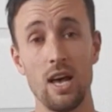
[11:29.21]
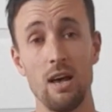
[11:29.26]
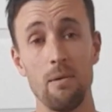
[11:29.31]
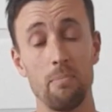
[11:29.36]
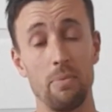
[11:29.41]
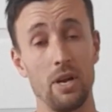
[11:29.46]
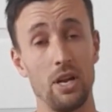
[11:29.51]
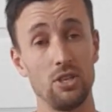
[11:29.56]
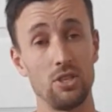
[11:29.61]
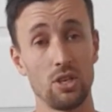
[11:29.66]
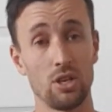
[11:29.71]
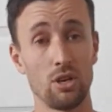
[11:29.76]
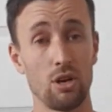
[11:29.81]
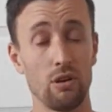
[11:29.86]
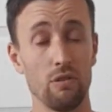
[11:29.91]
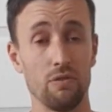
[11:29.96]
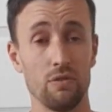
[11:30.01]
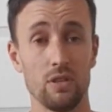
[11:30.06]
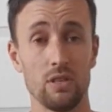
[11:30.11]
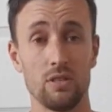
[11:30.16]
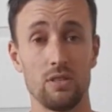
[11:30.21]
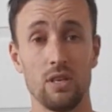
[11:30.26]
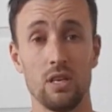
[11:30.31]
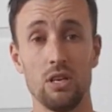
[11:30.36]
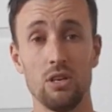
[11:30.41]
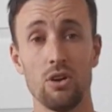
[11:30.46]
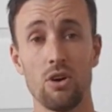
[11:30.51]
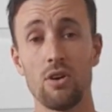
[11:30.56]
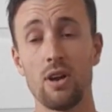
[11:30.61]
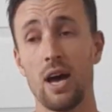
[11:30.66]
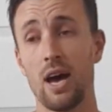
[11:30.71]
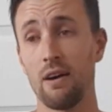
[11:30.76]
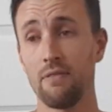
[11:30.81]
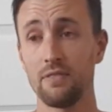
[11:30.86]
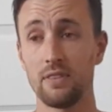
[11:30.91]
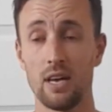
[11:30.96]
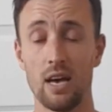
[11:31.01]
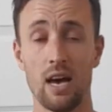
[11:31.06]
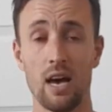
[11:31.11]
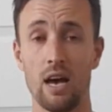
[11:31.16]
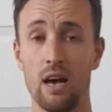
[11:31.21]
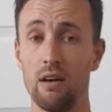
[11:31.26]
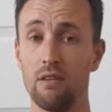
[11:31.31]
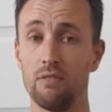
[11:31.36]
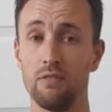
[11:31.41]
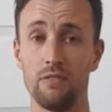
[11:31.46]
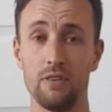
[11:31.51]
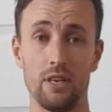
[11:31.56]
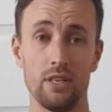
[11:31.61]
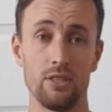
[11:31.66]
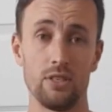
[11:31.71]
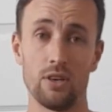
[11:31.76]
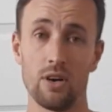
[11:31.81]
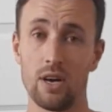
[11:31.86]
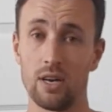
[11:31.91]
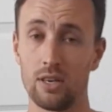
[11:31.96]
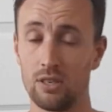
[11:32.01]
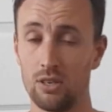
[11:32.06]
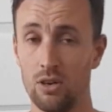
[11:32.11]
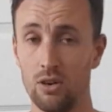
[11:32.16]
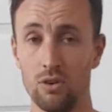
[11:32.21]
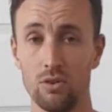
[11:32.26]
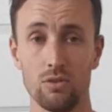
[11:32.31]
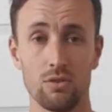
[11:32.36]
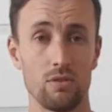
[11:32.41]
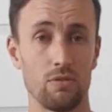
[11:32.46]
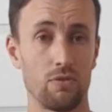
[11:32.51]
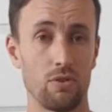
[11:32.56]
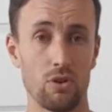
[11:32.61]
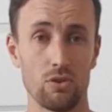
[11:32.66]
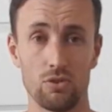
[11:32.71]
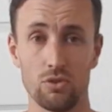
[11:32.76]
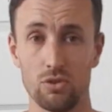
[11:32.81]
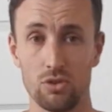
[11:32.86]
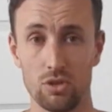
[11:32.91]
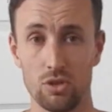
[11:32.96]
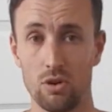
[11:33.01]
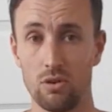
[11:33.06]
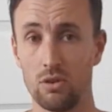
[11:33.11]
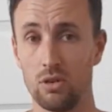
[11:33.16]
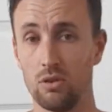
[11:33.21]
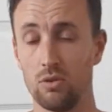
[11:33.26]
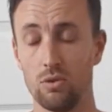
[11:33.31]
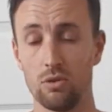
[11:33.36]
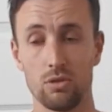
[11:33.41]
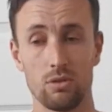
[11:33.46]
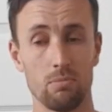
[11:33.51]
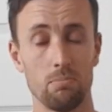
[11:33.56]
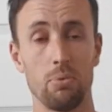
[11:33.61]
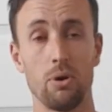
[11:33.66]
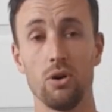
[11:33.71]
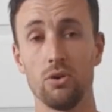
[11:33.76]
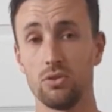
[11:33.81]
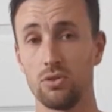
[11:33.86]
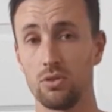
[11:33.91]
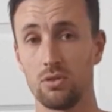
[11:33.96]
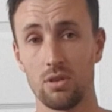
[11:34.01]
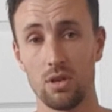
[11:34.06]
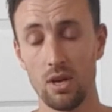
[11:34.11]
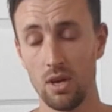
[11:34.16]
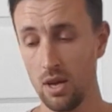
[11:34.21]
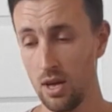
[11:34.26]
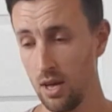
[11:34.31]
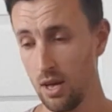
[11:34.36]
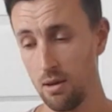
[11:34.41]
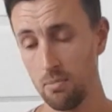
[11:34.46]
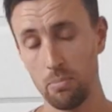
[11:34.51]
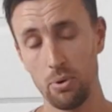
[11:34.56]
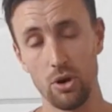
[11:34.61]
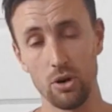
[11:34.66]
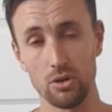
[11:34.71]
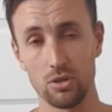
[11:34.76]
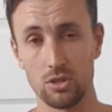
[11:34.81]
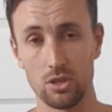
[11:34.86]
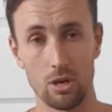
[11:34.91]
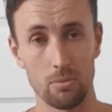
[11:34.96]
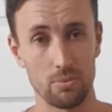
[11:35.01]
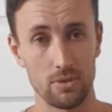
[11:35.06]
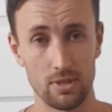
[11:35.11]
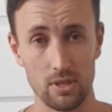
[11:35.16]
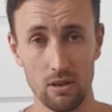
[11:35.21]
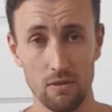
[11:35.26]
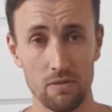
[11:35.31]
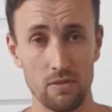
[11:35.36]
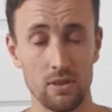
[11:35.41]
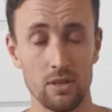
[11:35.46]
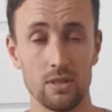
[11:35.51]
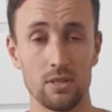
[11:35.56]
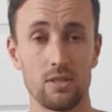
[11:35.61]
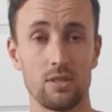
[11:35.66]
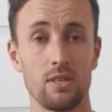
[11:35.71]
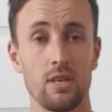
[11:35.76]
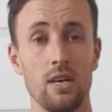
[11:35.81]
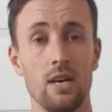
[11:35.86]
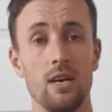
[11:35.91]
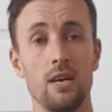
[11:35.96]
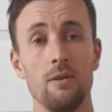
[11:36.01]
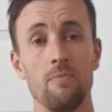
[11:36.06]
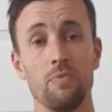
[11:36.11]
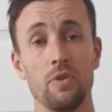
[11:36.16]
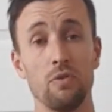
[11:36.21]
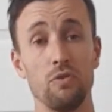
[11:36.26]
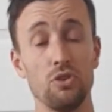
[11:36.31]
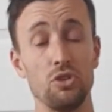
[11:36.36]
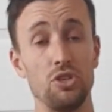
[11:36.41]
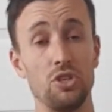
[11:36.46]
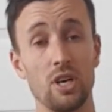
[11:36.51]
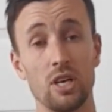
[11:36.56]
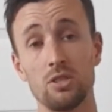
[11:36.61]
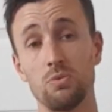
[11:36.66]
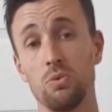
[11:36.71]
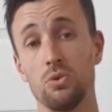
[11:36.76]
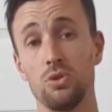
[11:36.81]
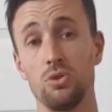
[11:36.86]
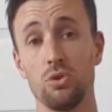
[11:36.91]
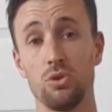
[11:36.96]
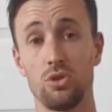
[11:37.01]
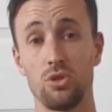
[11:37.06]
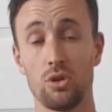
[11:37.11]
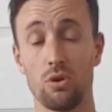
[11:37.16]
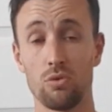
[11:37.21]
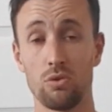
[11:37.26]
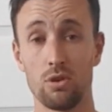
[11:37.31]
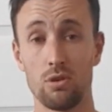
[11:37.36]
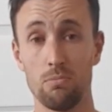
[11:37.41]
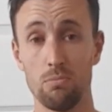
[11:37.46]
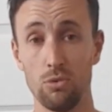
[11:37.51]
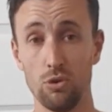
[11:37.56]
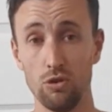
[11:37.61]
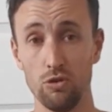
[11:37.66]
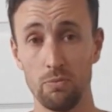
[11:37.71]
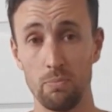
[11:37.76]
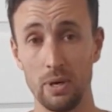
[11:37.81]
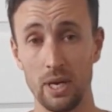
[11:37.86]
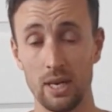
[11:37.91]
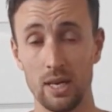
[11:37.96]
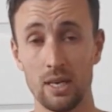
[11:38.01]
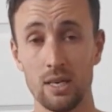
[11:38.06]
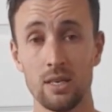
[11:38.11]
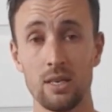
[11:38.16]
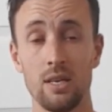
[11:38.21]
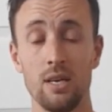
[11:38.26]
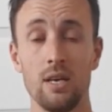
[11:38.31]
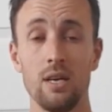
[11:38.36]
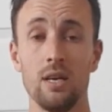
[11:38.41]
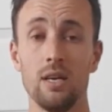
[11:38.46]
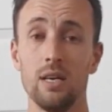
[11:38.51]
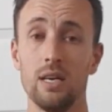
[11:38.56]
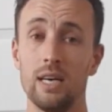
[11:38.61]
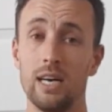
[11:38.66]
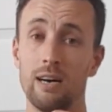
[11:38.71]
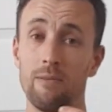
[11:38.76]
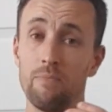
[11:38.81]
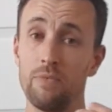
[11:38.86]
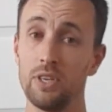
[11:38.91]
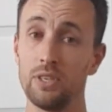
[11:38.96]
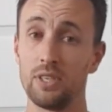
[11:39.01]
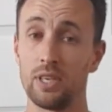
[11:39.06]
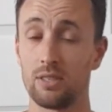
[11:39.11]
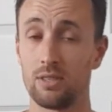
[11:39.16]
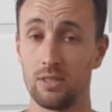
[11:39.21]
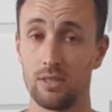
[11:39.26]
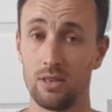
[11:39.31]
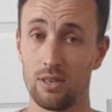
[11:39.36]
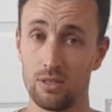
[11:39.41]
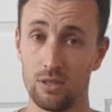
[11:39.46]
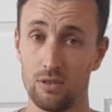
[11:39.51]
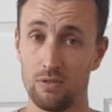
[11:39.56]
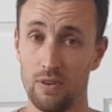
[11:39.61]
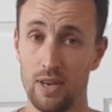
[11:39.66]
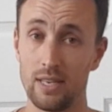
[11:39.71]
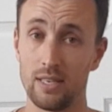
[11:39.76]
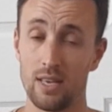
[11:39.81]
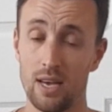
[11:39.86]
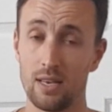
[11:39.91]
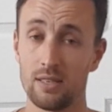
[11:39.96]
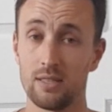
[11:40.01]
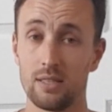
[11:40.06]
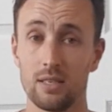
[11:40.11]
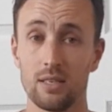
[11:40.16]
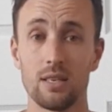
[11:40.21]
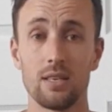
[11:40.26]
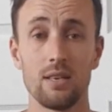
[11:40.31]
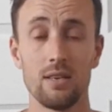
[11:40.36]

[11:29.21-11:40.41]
But as you can hopefully see, you don't have to have a diagnosed frozen shoulder or some post-op stiffness. If you just want your shoulder to move better, this exercise is fantastic.